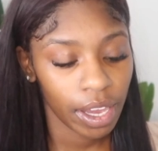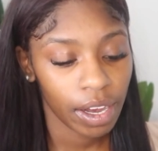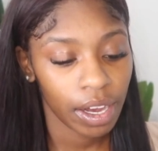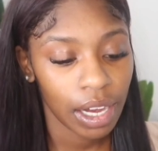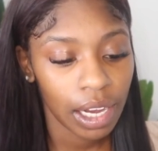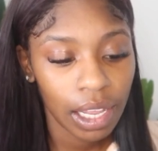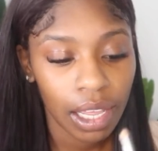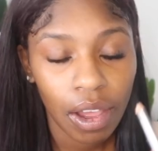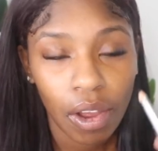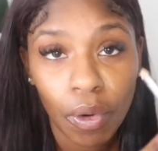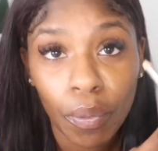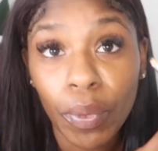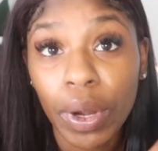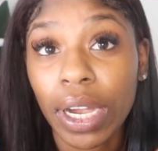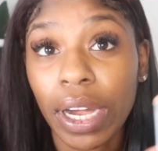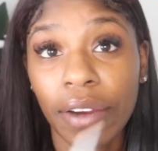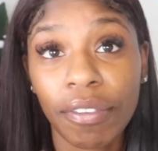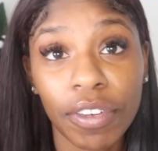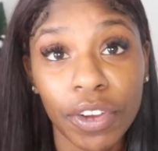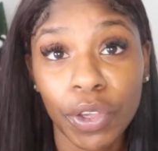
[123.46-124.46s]
era, or
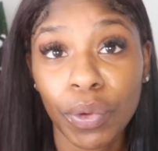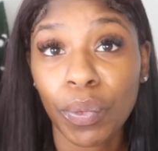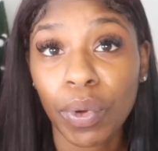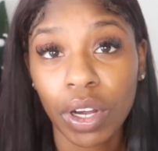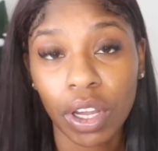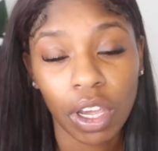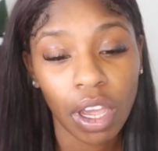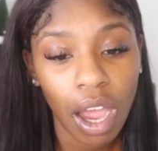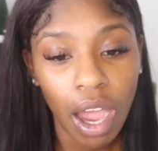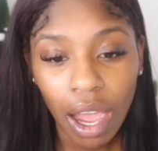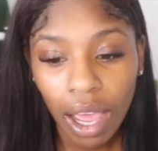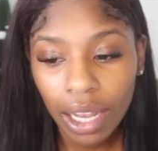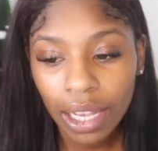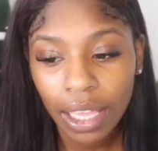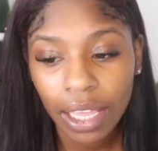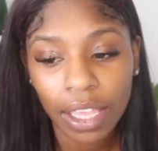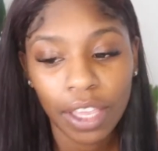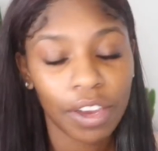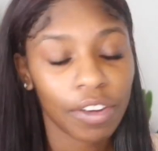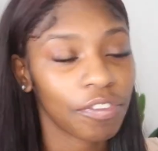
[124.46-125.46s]
whatever you want to call
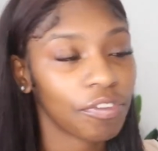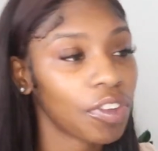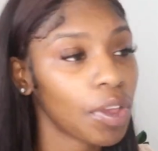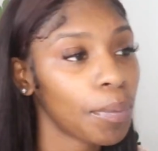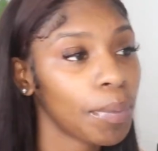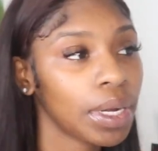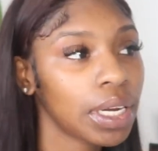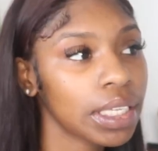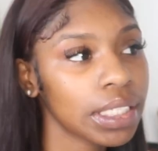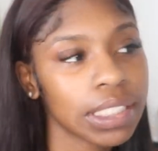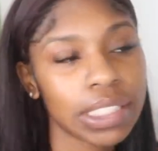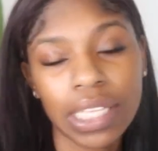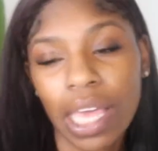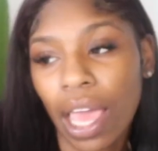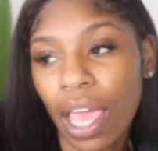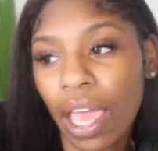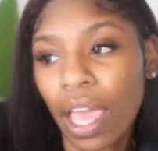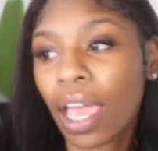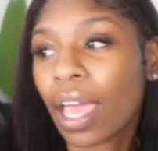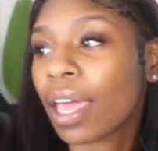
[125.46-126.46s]
it, your feminine
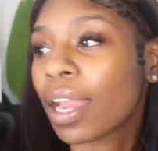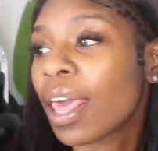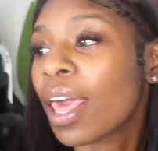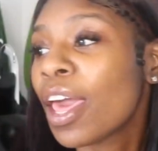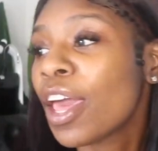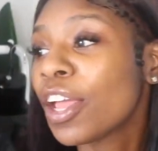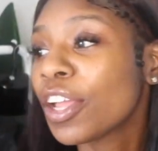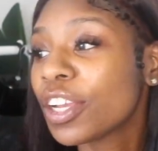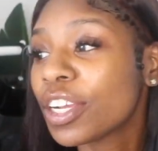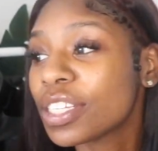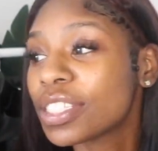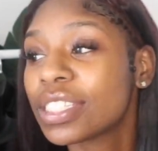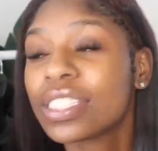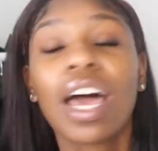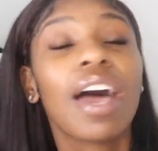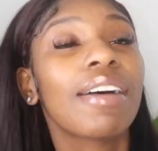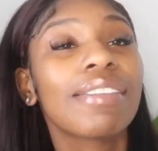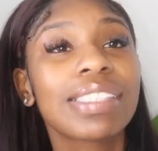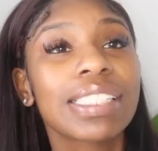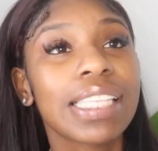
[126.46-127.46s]
side, your
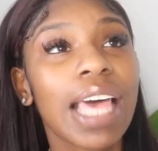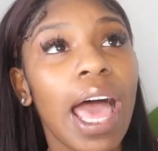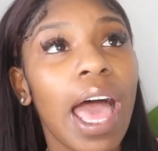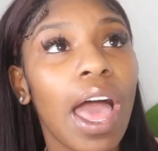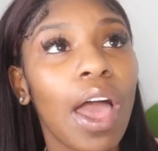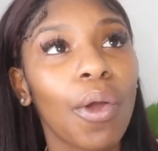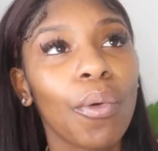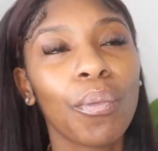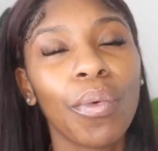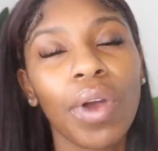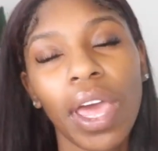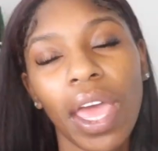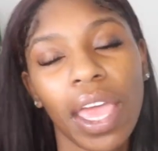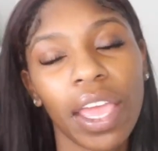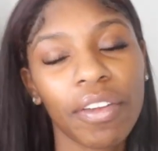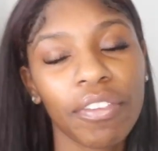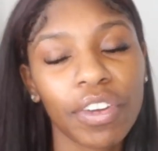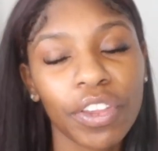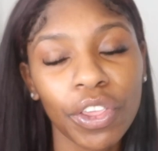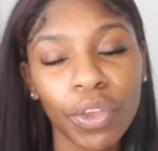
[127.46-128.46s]
soft side,
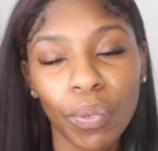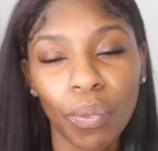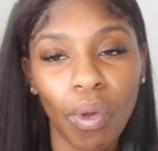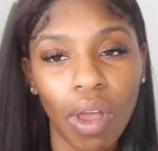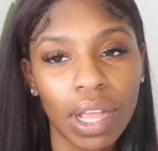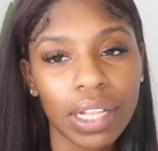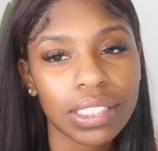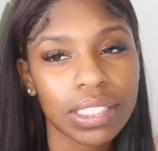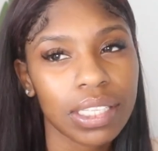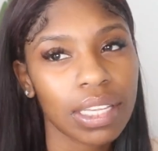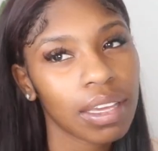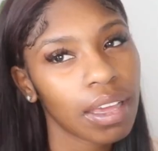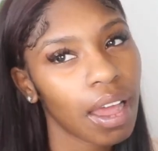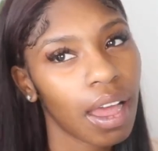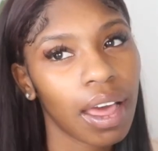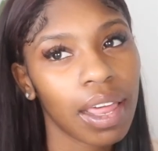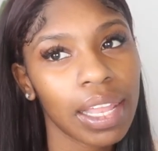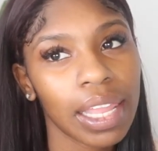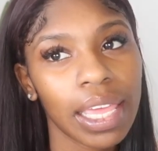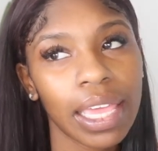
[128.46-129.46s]
whatever you want to
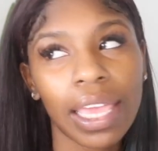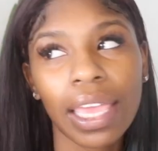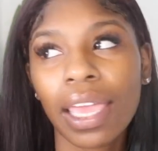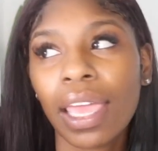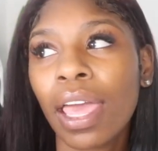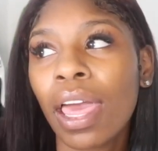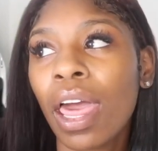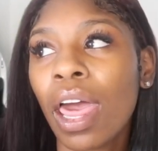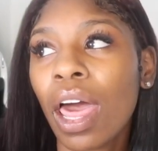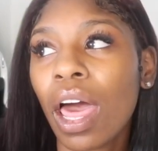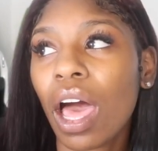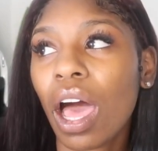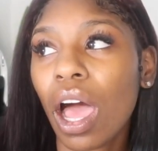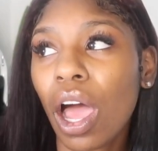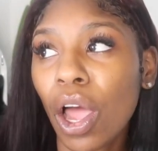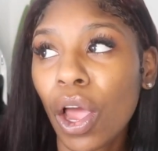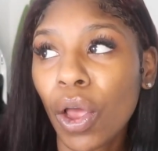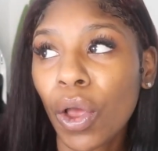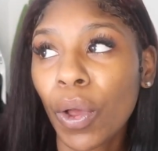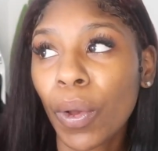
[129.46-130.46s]
call it.
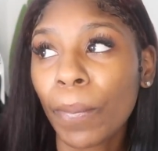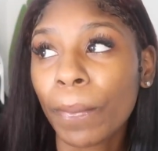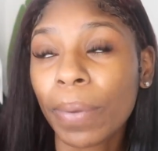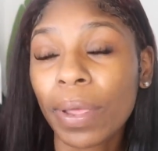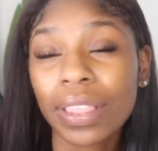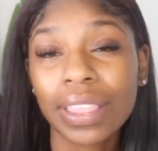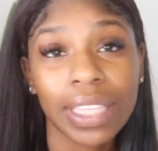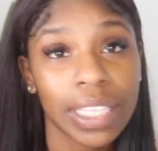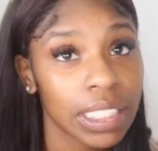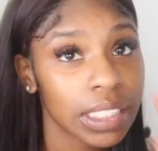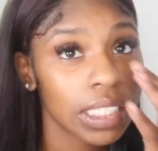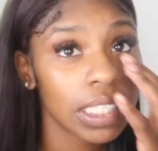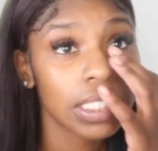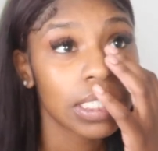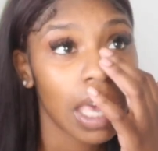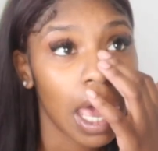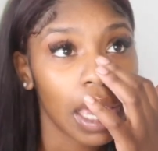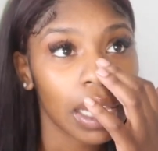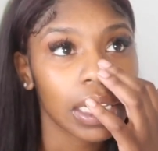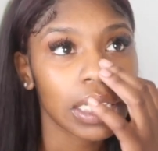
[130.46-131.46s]
But this
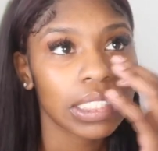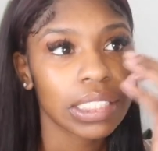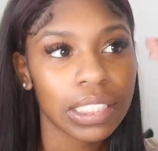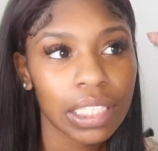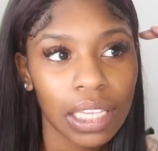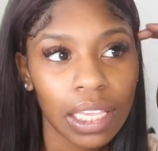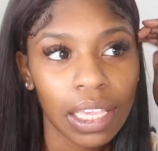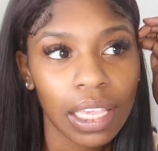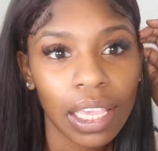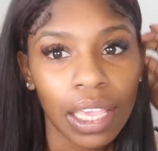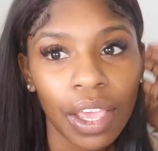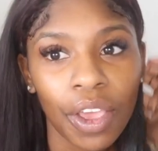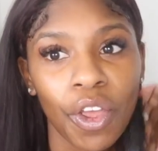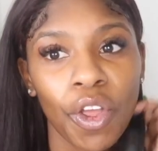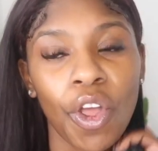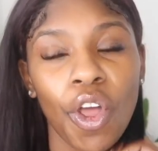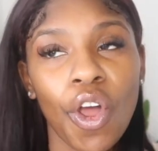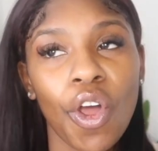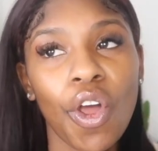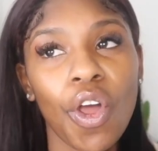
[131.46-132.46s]
is honestly
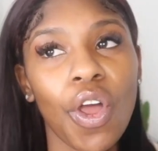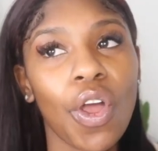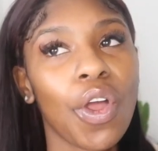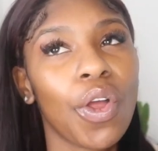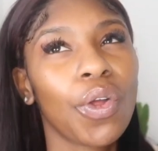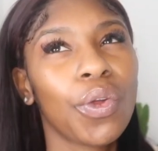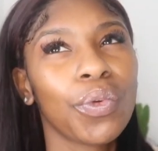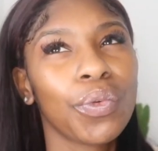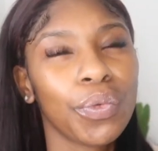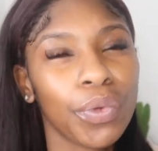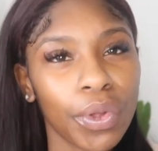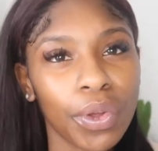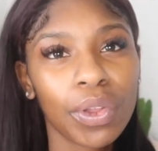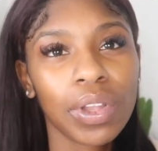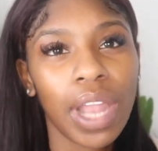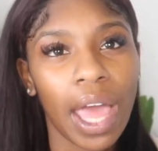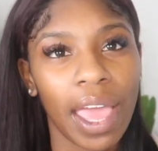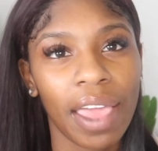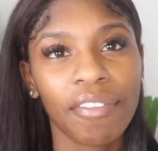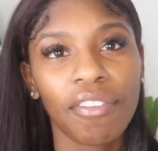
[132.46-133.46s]
real
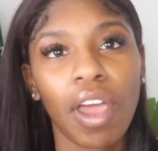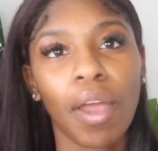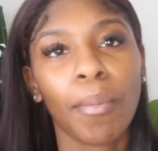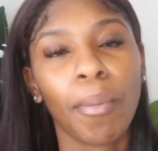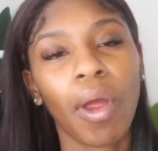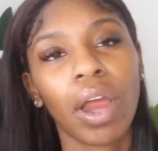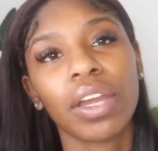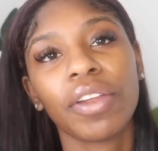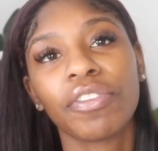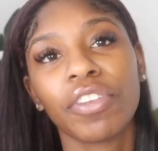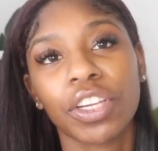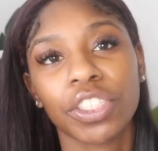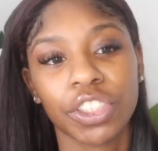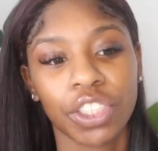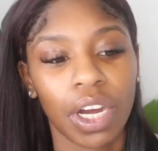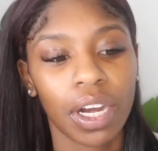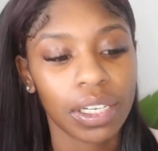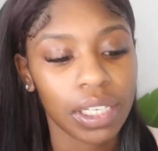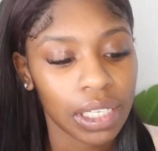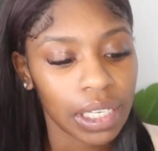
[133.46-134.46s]
life, a part of your
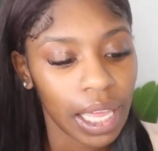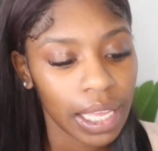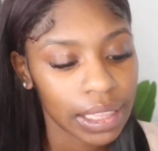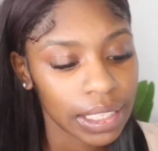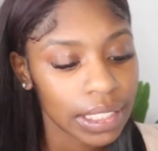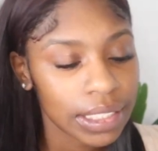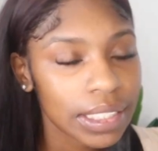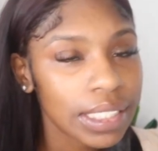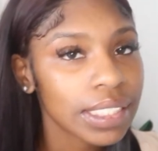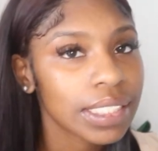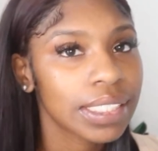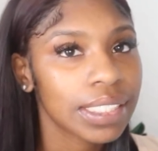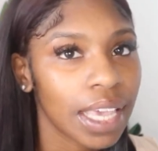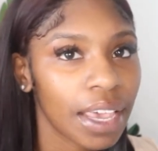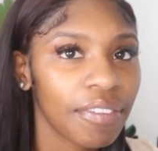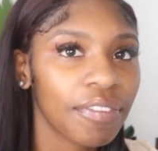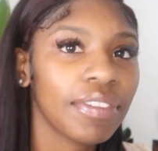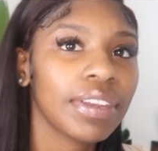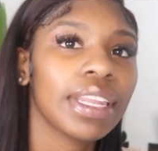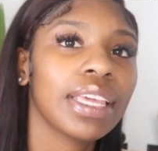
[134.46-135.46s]
journey. Like, this is
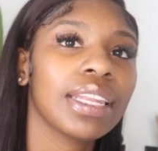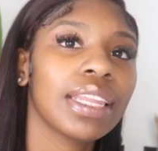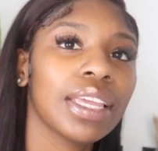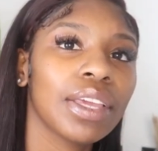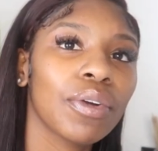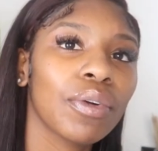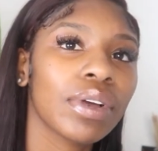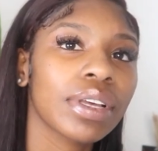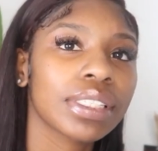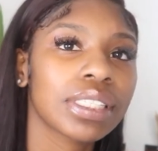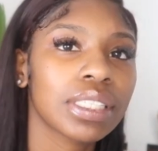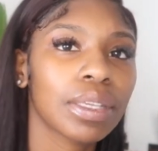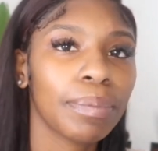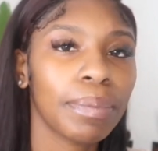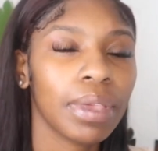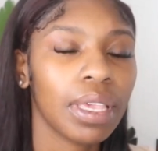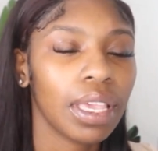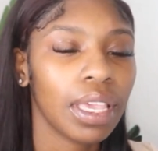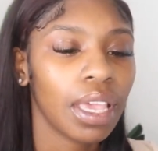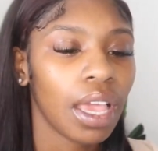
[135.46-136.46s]
definitely going to
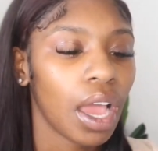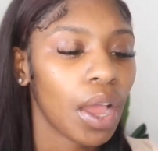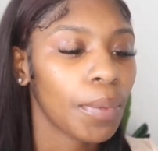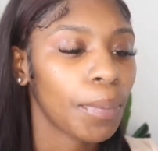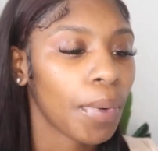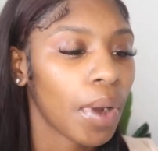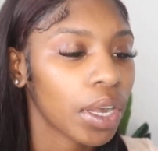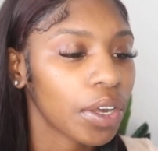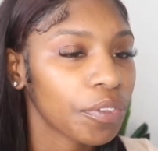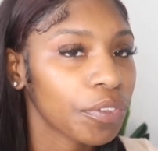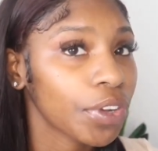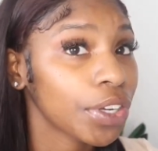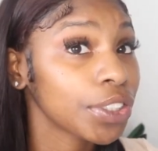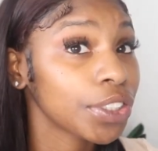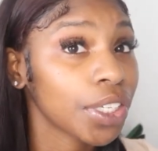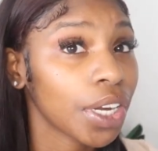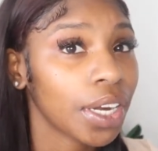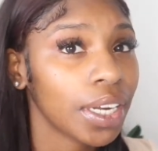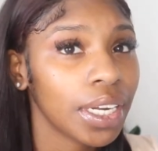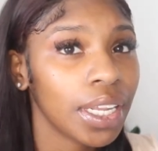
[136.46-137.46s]
be a part of your
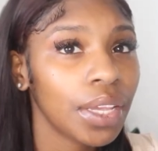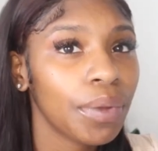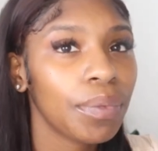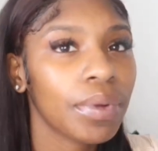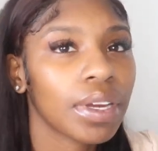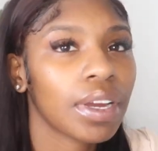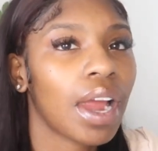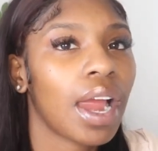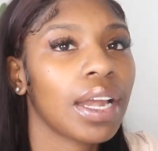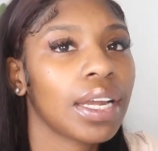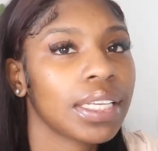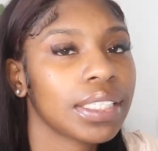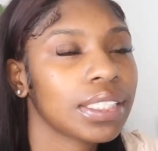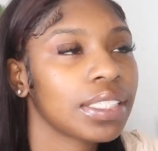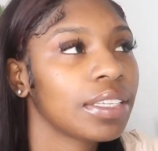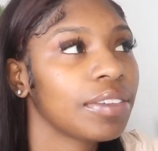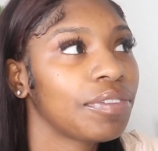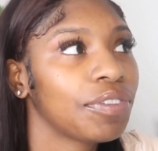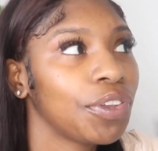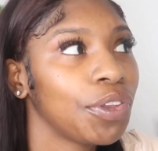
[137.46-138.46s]
journey,
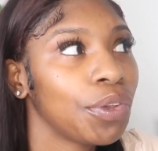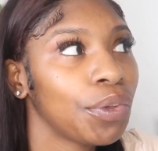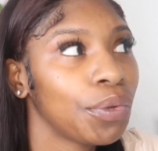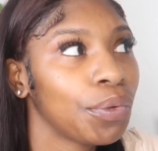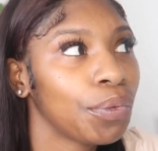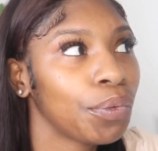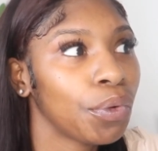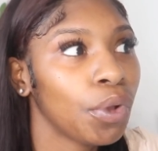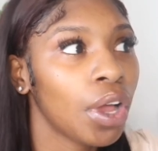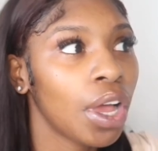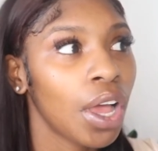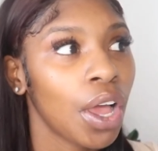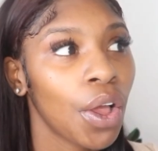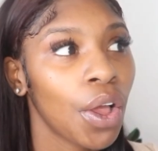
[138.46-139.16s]
regardless if you